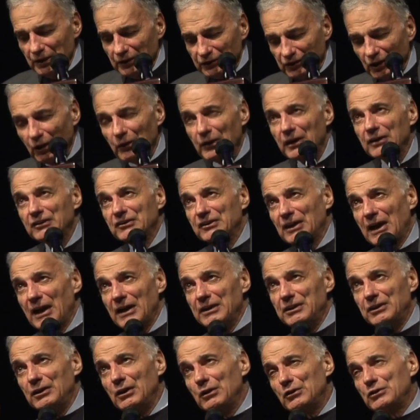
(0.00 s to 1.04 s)
So it's
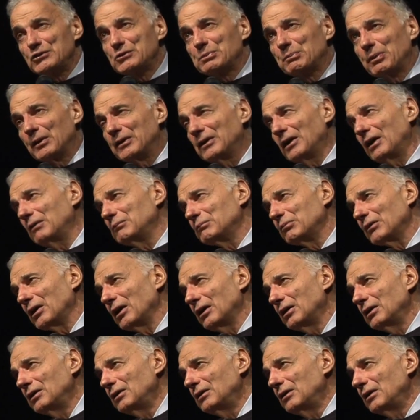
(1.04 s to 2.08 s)
that huge
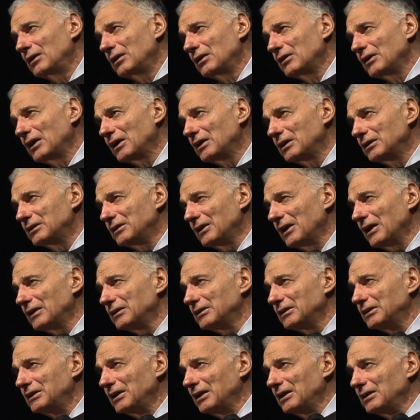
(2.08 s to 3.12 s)
penumbra
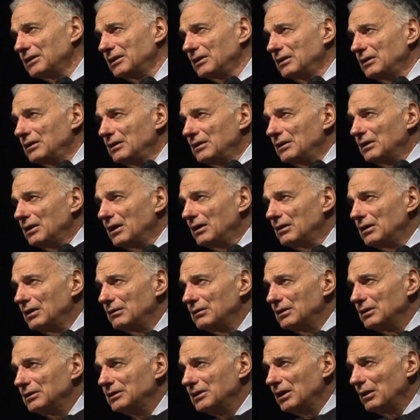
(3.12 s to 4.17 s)
that
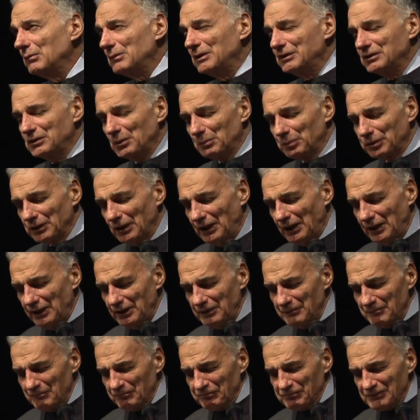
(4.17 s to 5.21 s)
can come into
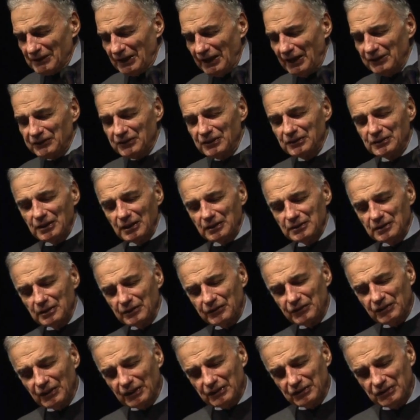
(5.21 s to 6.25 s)
play as it did in
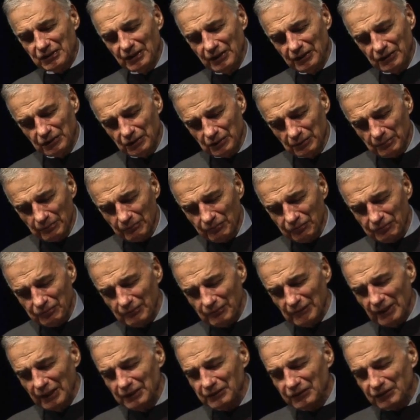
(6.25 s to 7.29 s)
the 60s
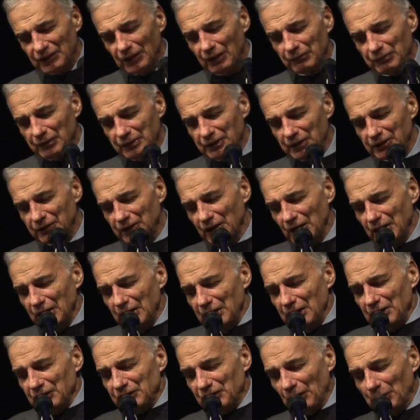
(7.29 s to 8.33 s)
and 70s.
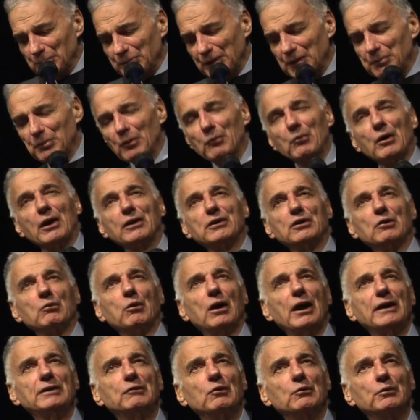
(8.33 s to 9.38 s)
Some people wonder
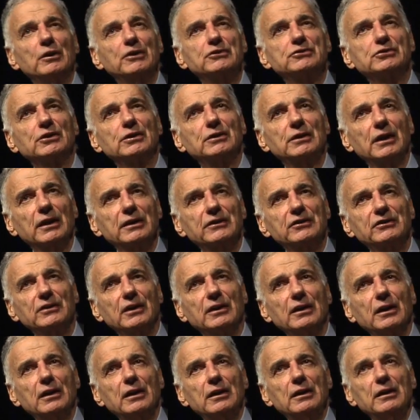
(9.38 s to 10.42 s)
why Richard
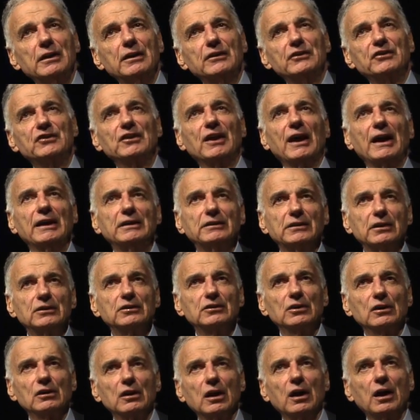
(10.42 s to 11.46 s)
Nixon signed
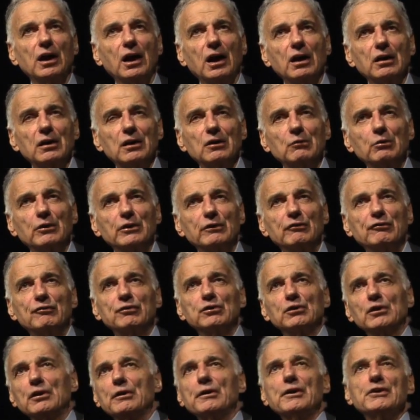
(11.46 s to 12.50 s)
into law with
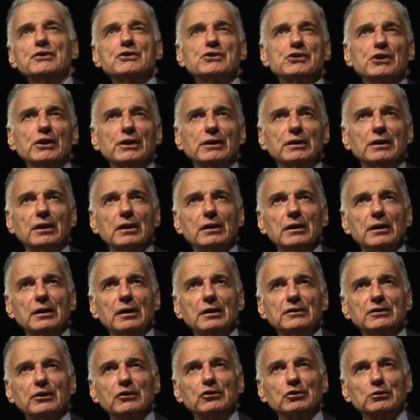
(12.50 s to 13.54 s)

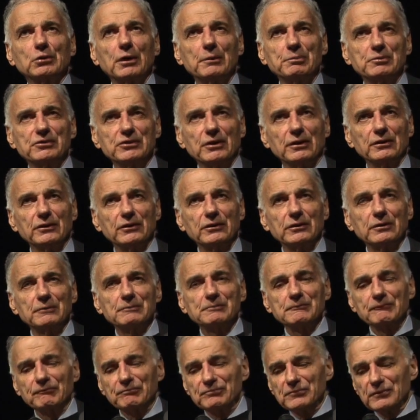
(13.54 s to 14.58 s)
flourishing descriptions
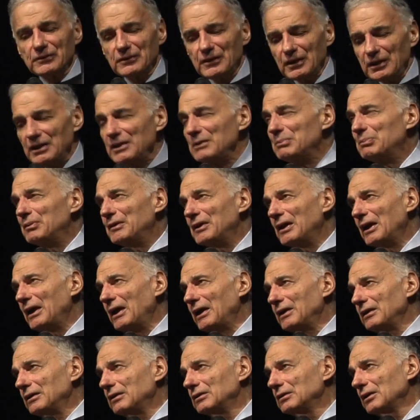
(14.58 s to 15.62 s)
the
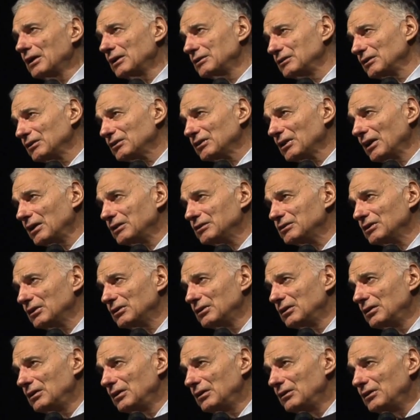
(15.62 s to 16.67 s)
EPA legislation,
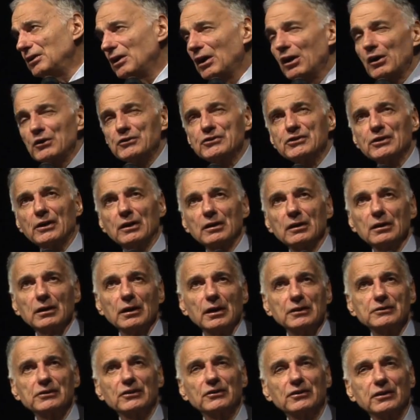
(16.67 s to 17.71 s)
the OSHA
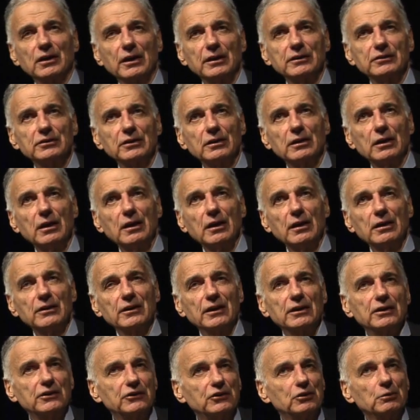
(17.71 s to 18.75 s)
legislation,
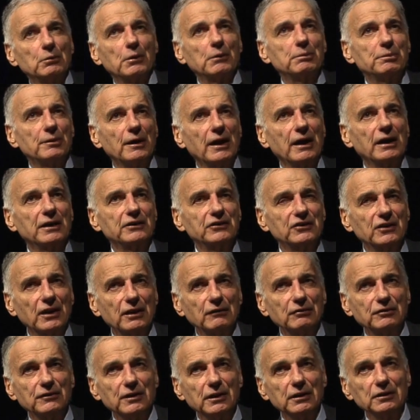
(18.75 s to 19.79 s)
the Consumer Product
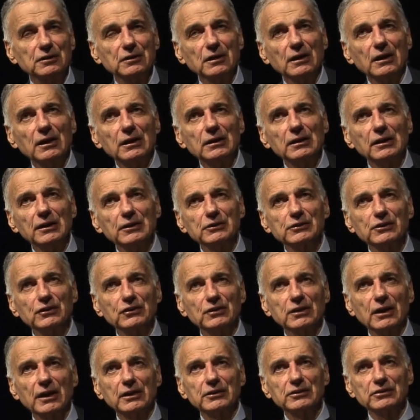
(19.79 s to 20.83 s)
Safety
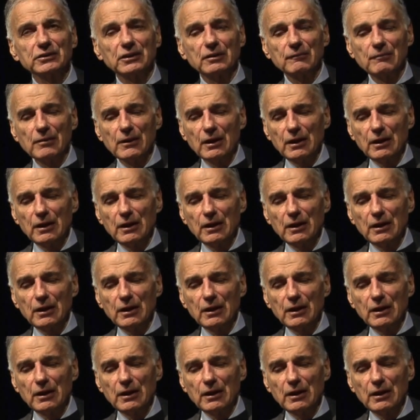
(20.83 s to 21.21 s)
legislation.